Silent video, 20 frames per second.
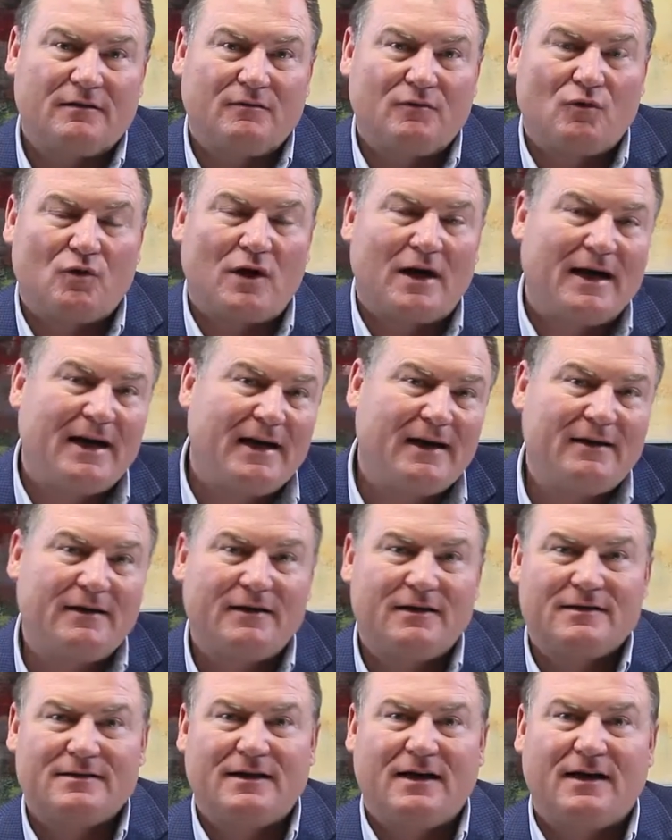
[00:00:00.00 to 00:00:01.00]
why
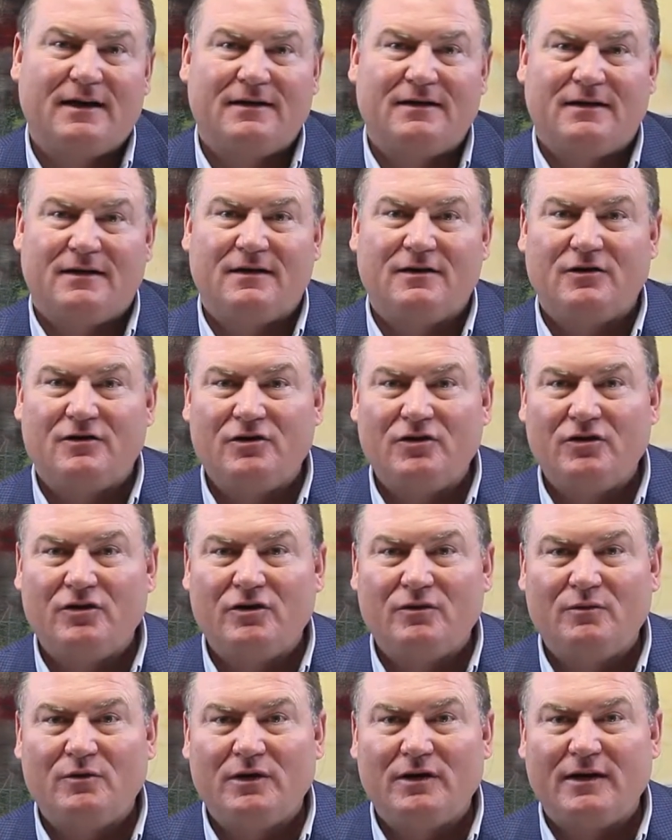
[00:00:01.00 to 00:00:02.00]
does that get
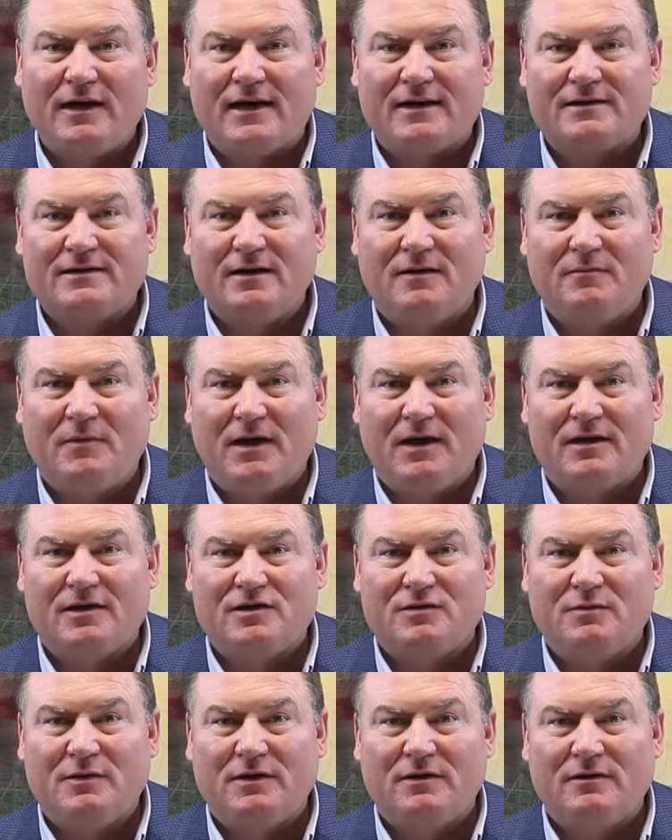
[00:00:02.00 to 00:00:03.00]
included with asset
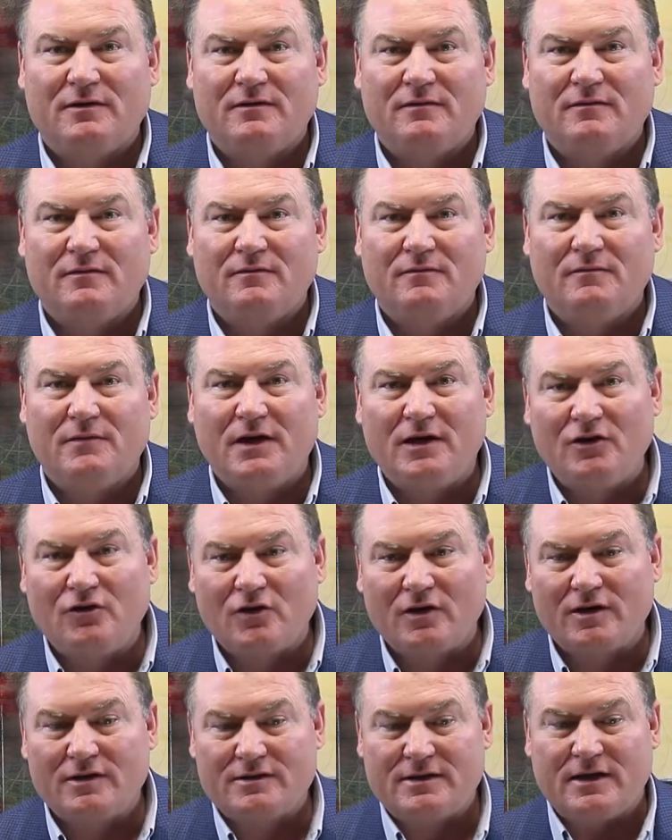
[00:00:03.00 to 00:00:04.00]
management? Many
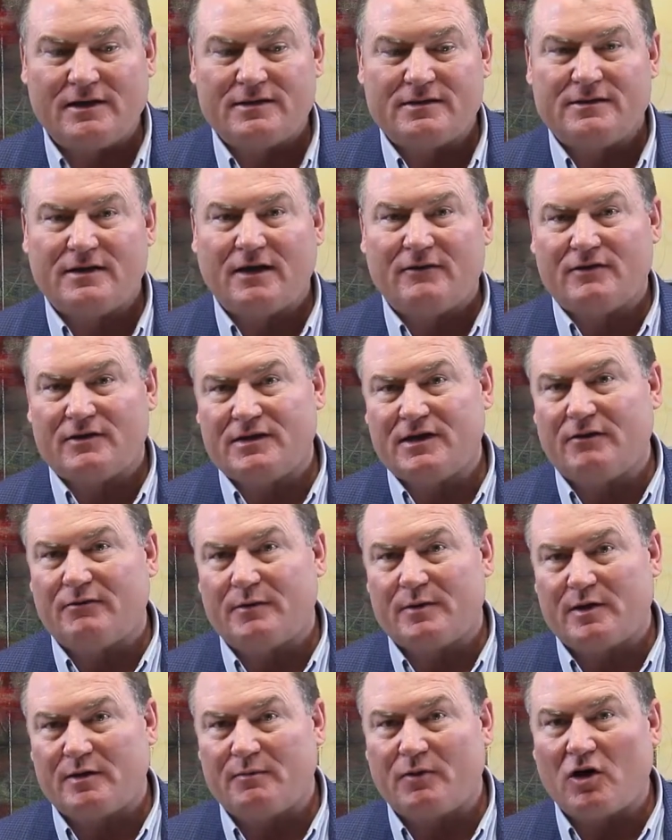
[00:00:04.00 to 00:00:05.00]
organizations have a
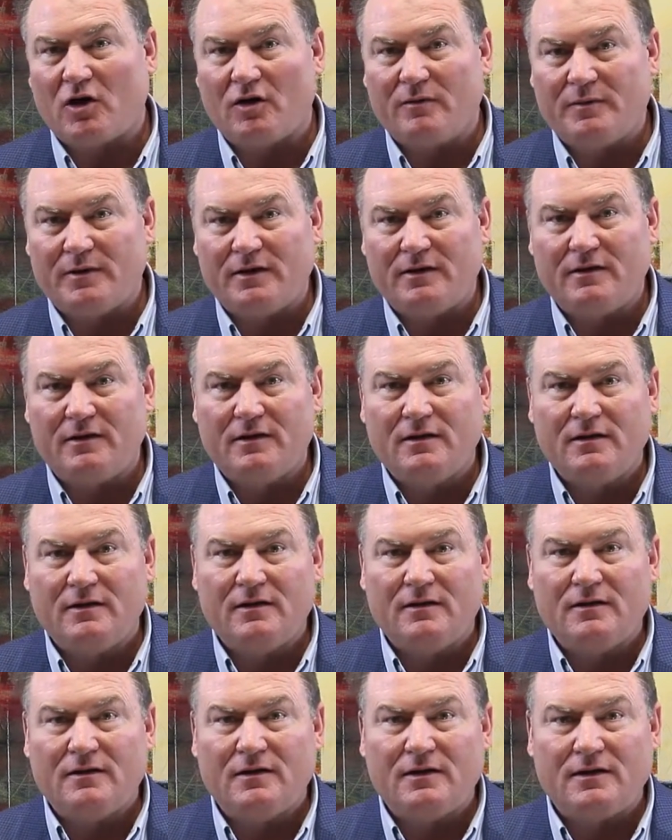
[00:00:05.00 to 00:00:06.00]
separate department
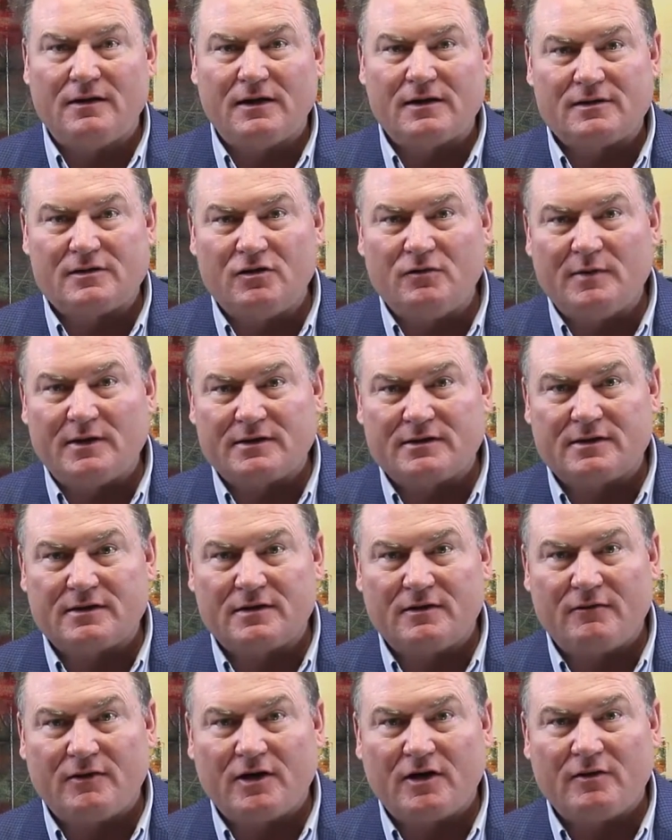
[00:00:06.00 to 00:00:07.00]
that does new business
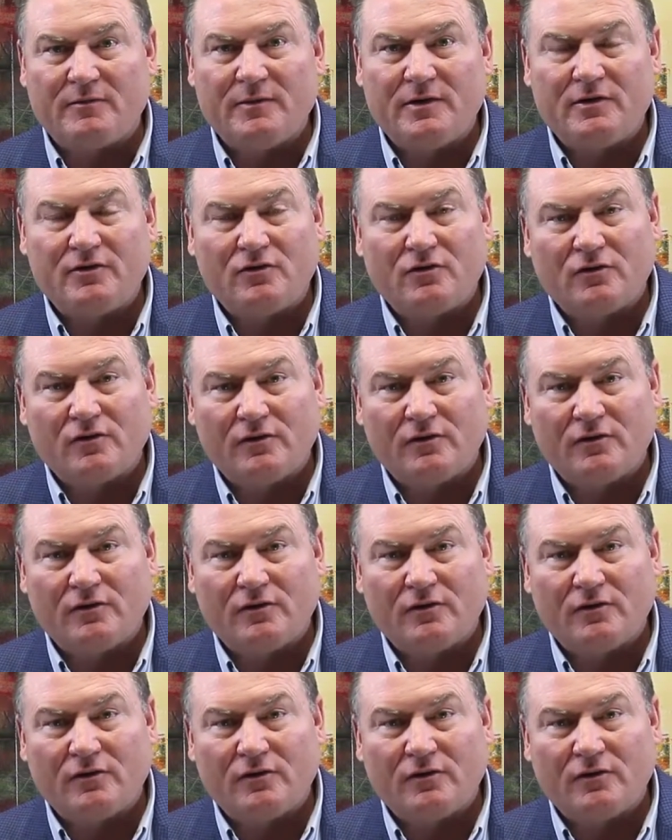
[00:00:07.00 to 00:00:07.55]
development or